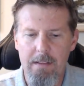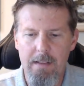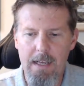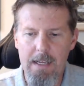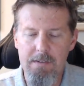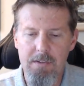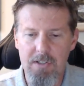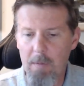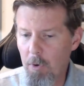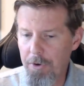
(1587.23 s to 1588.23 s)
that
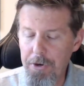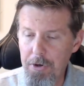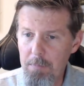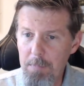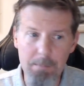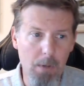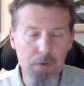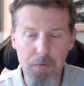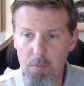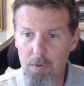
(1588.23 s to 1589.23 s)
some were new, but
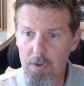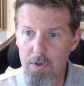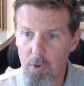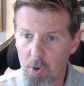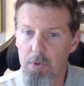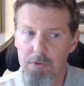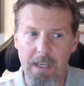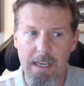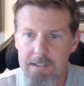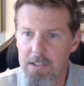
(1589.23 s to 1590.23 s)
most were
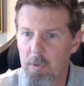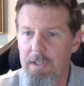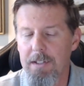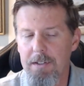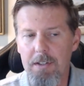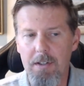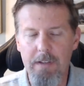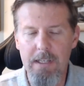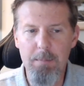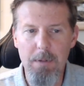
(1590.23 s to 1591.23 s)
old, antiquated.
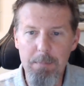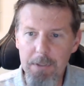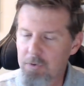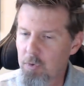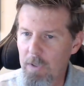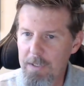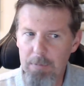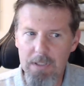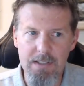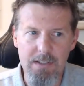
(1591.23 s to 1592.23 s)
They had been built 20
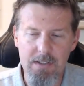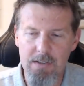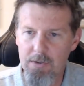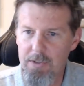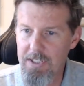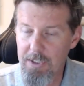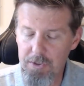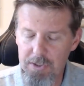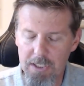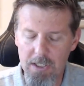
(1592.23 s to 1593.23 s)
plus 30
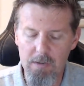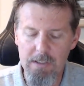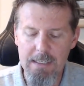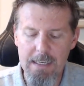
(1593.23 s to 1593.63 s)
years ago.